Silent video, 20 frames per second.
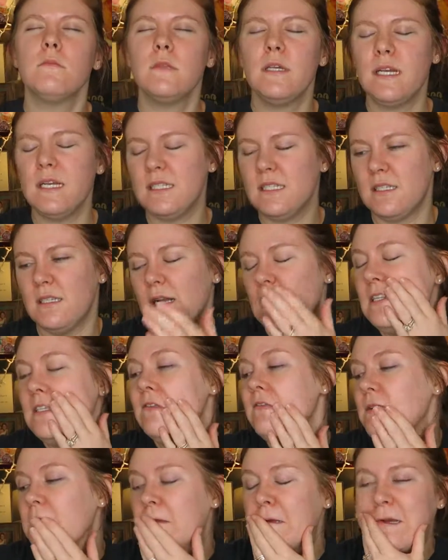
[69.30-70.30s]
Like it's
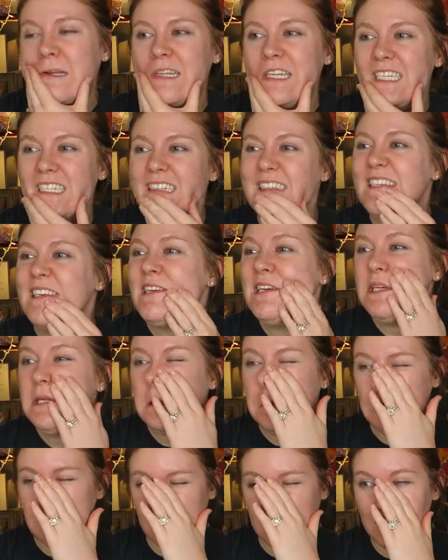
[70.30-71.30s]
nice feeling on my
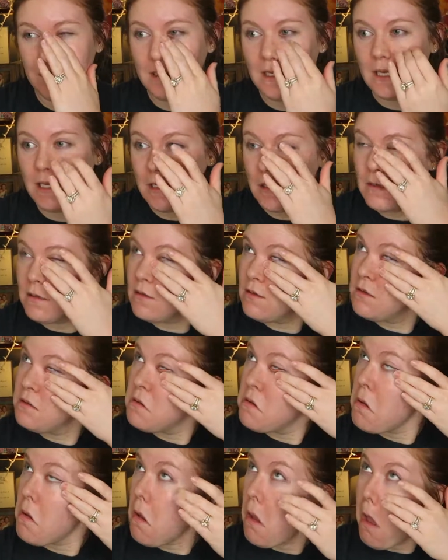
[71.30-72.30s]
skin, but I'm like
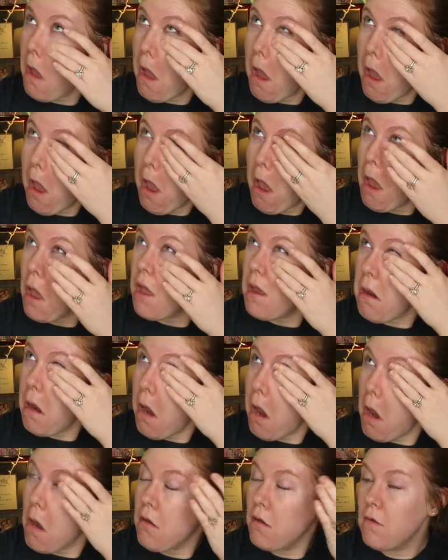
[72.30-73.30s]

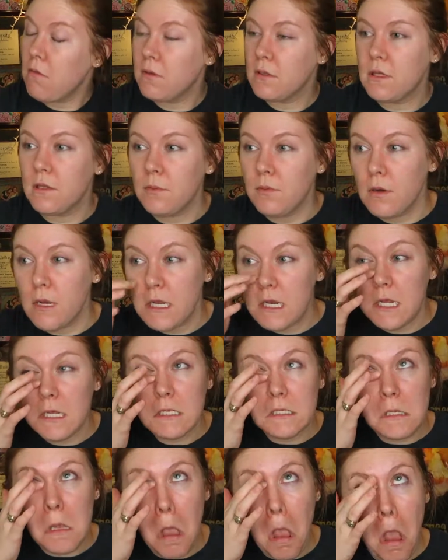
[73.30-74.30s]
I don't know what the point
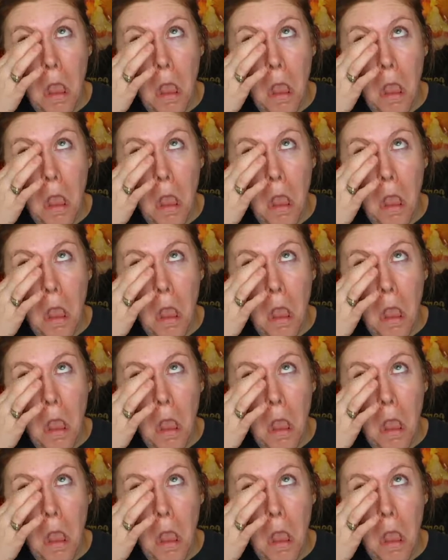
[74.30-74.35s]
is.